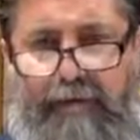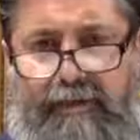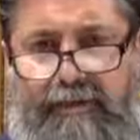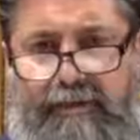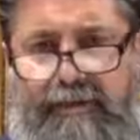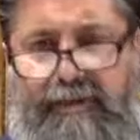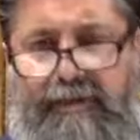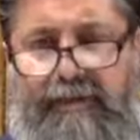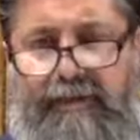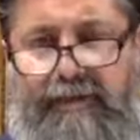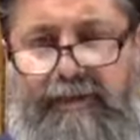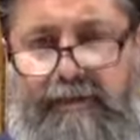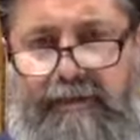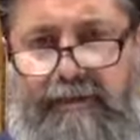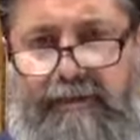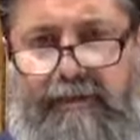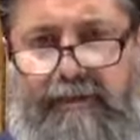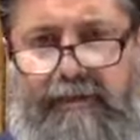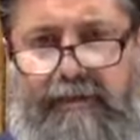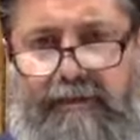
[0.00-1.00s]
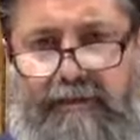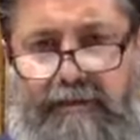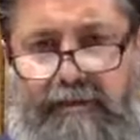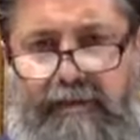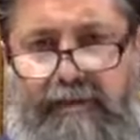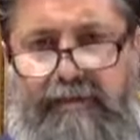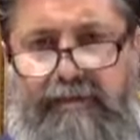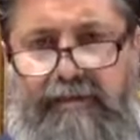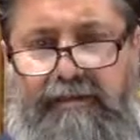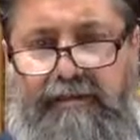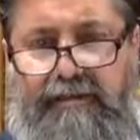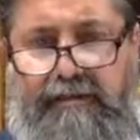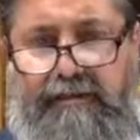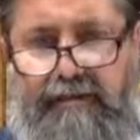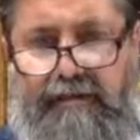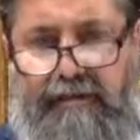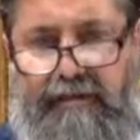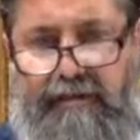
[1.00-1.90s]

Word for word: tzaddik, righteous.